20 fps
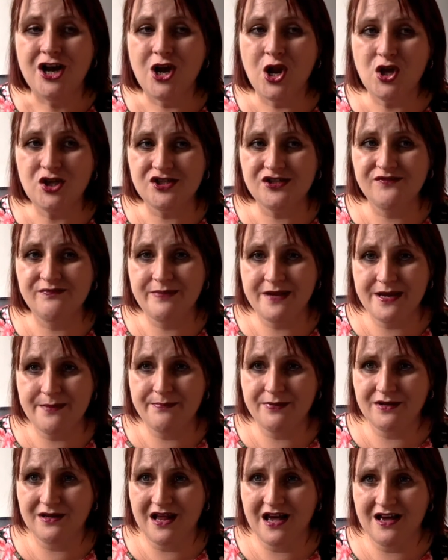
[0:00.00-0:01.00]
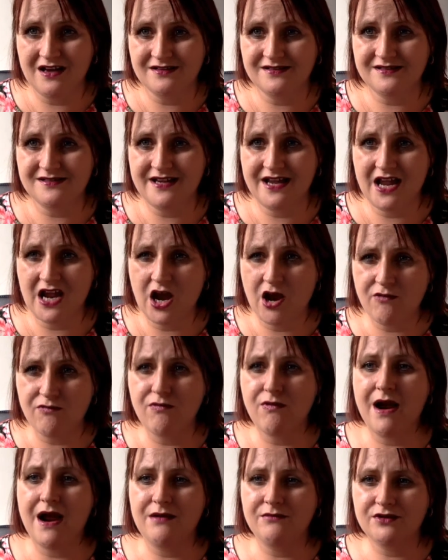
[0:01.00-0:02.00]
Lots of people are seeing
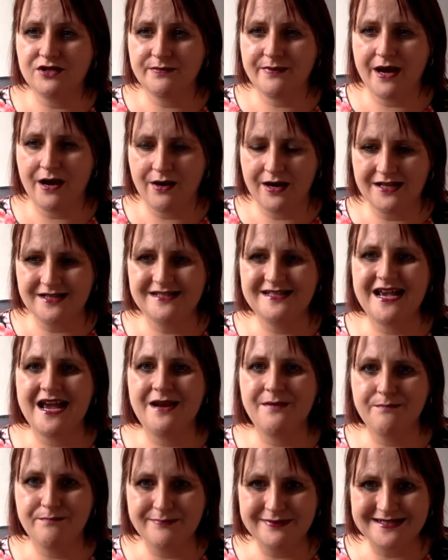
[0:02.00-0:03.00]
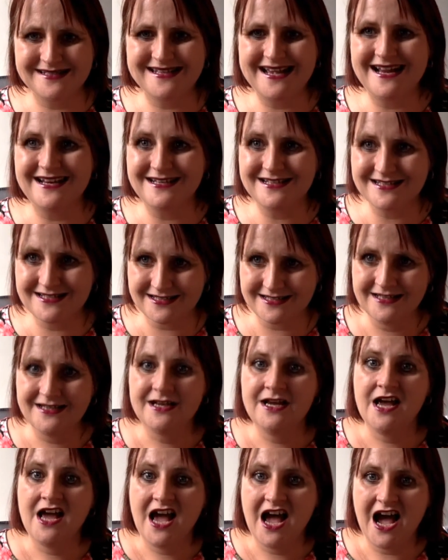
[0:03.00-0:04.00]
around about a 10%
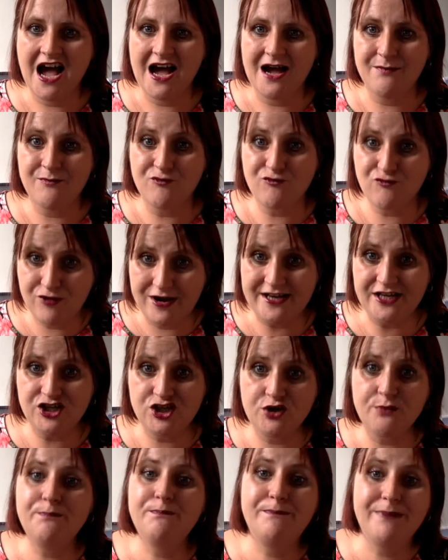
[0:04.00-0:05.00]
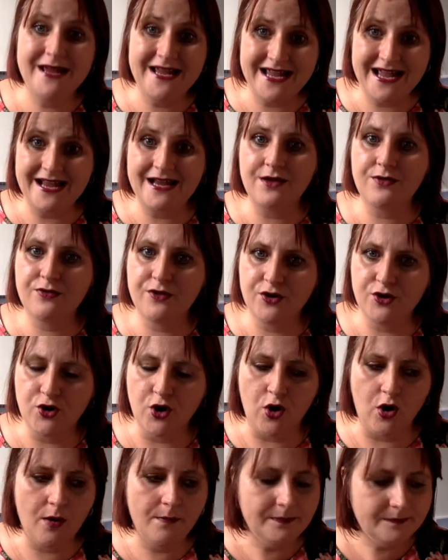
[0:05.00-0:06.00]
reach being the
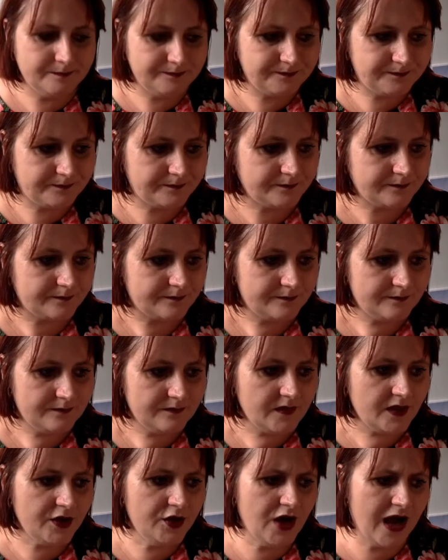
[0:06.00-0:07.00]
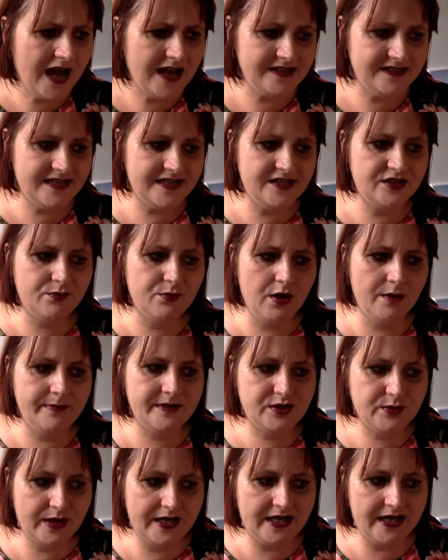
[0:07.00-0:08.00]
norm. You know, I tend to work
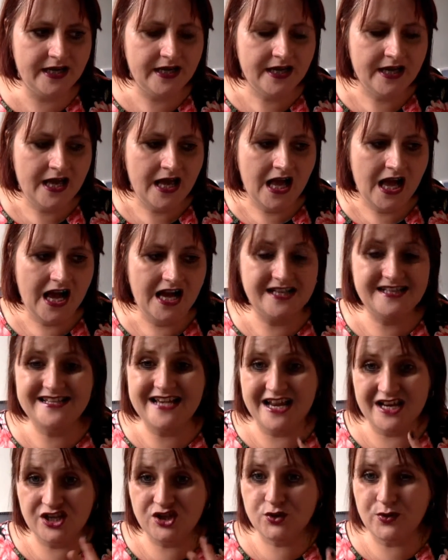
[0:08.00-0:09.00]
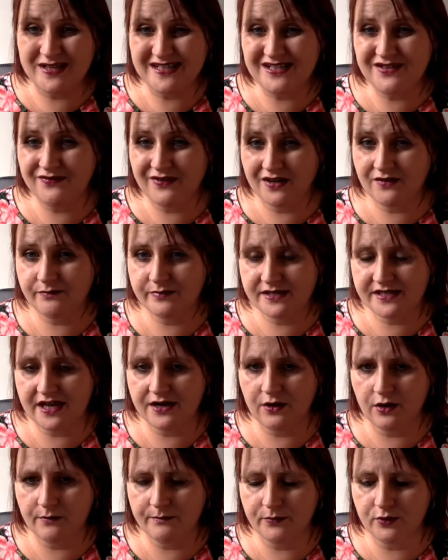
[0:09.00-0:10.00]
between 10 and 25%
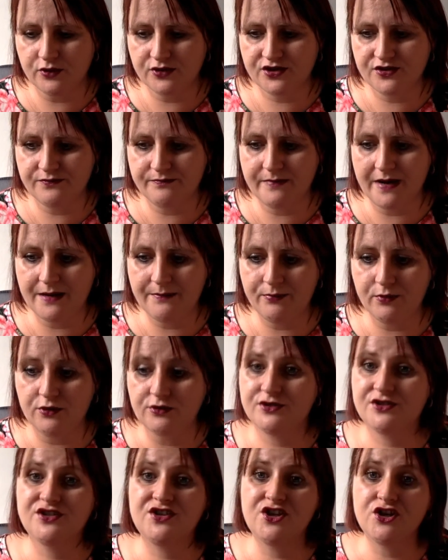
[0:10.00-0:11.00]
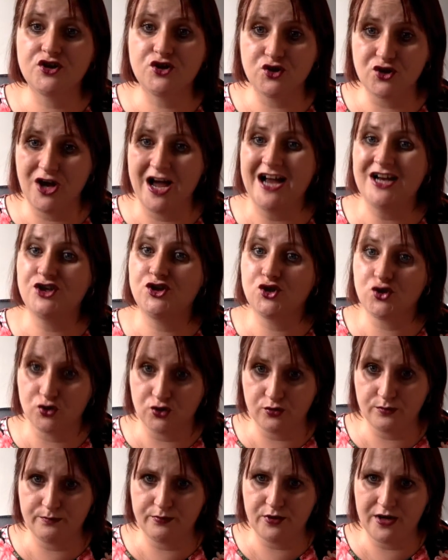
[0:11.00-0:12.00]
on most of my posts that I
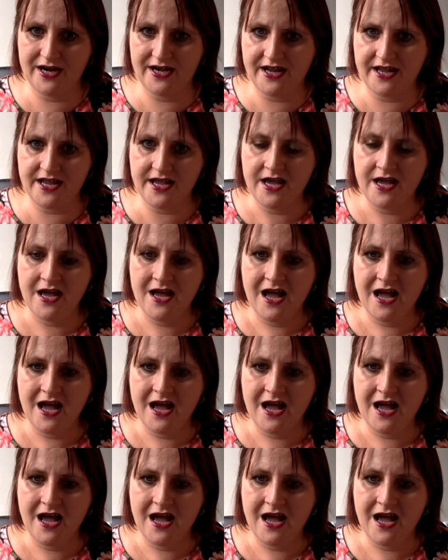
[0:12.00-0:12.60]
don't put any